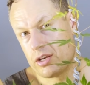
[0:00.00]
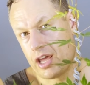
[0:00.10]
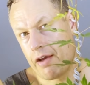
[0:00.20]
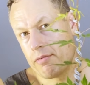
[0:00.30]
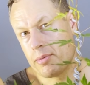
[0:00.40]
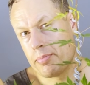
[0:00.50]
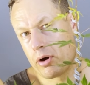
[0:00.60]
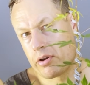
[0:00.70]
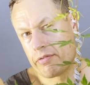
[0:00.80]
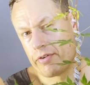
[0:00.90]
to ever be
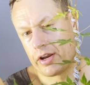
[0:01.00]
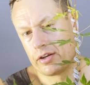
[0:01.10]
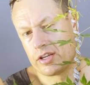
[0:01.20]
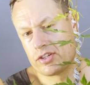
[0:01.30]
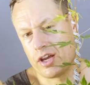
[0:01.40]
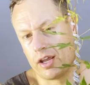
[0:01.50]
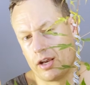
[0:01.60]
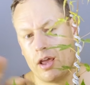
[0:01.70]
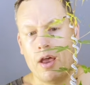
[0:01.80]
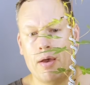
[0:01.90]
part of the final design.
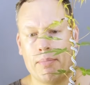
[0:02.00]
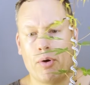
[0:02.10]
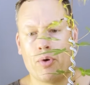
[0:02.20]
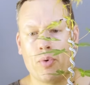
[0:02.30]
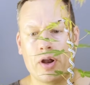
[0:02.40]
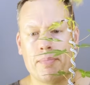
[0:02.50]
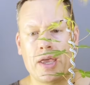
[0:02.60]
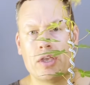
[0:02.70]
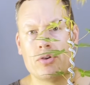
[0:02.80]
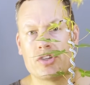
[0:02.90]
But we want to
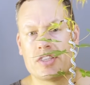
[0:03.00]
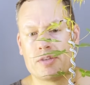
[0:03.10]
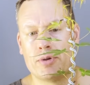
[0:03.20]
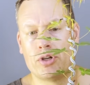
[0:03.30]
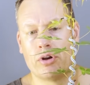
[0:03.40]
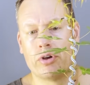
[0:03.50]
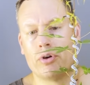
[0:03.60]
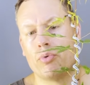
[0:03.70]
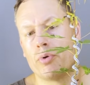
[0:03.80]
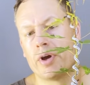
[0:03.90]
make use of this material.
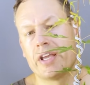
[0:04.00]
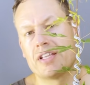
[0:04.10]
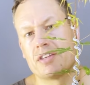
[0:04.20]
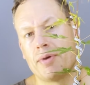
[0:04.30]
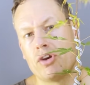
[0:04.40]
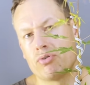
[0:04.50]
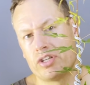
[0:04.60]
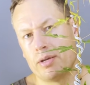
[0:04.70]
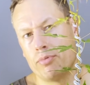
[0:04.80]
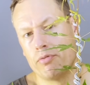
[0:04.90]
We want to get some
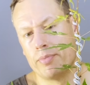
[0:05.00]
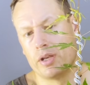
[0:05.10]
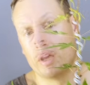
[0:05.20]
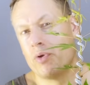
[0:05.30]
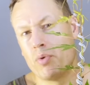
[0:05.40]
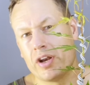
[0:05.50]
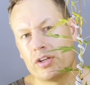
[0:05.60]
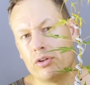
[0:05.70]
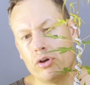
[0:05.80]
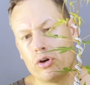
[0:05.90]
interesting movement. We want it
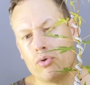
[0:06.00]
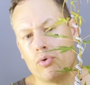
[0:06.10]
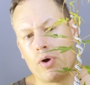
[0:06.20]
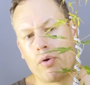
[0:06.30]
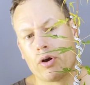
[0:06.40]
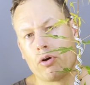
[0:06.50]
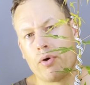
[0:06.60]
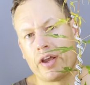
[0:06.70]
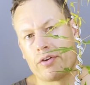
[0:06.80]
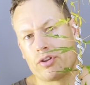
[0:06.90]
to look cool while we're
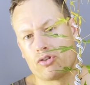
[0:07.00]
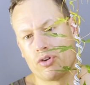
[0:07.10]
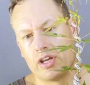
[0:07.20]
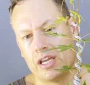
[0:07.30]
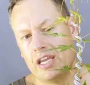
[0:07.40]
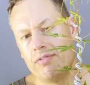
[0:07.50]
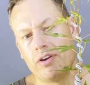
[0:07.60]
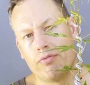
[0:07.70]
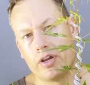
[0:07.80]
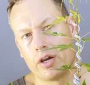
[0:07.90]
growing out the tree, even
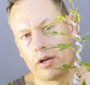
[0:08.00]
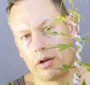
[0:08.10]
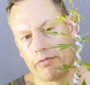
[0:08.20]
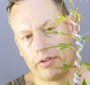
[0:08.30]
if we cut it off